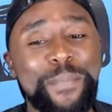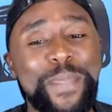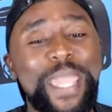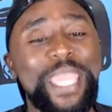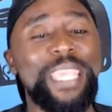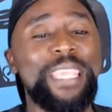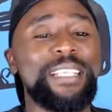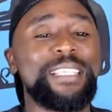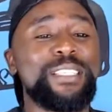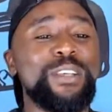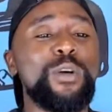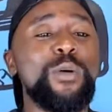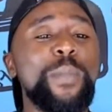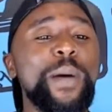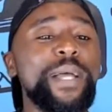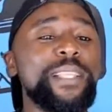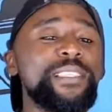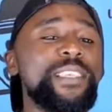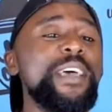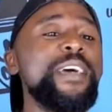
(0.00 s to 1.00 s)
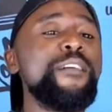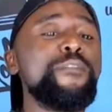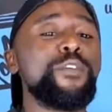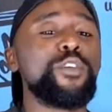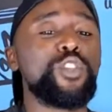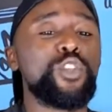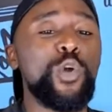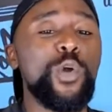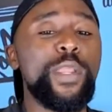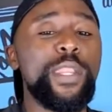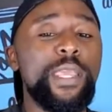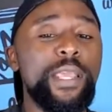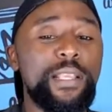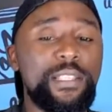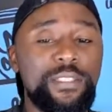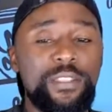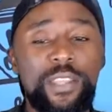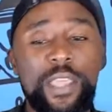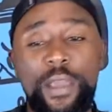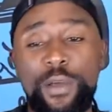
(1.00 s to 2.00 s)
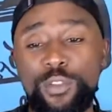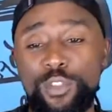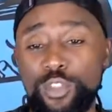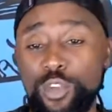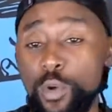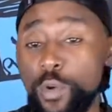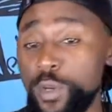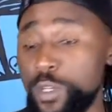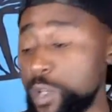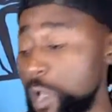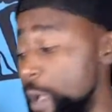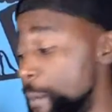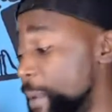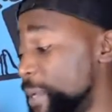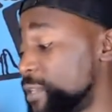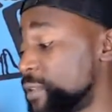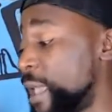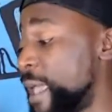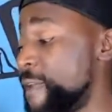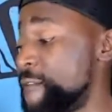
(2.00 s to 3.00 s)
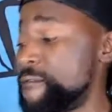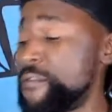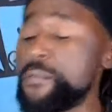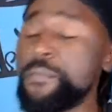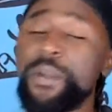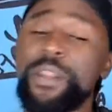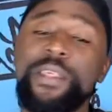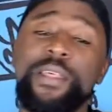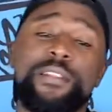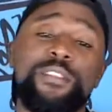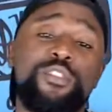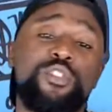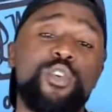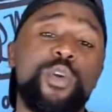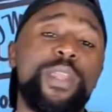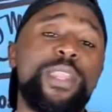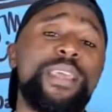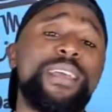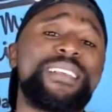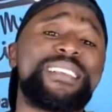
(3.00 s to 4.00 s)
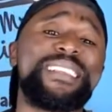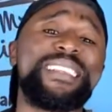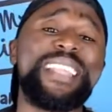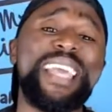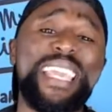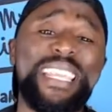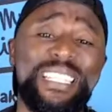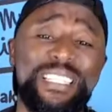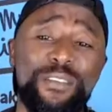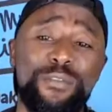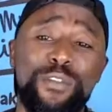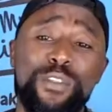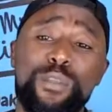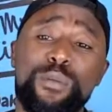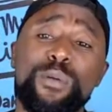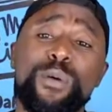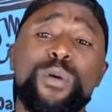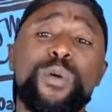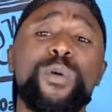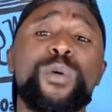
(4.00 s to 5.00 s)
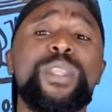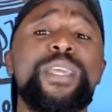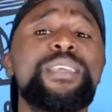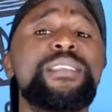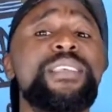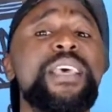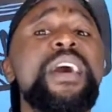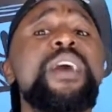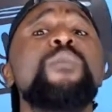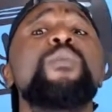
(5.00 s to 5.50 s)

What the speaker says: Thank you so much for joining us today on Storytime, and to everybody that is joining us later for the recordings.